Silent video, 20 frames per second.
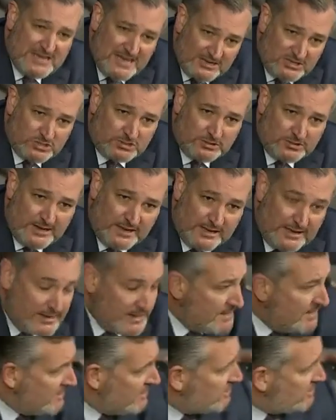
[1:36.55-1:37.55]
Yesterday,
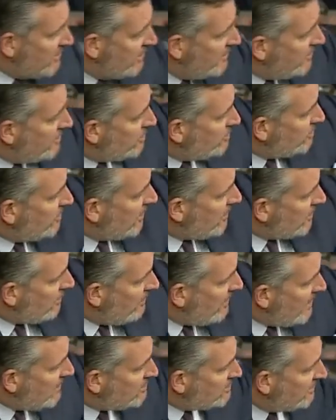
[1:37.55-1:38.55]
Senator Chuck
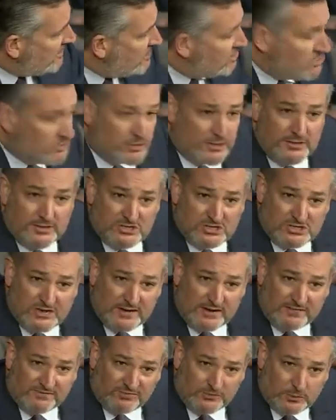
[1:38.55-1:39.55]
Grassley stood on the
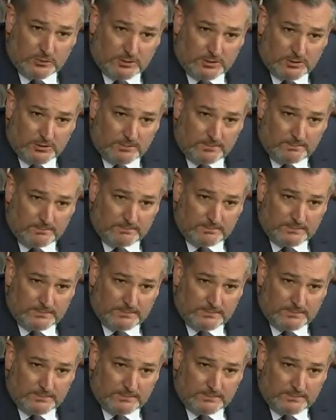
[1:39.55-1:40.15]
Senate floor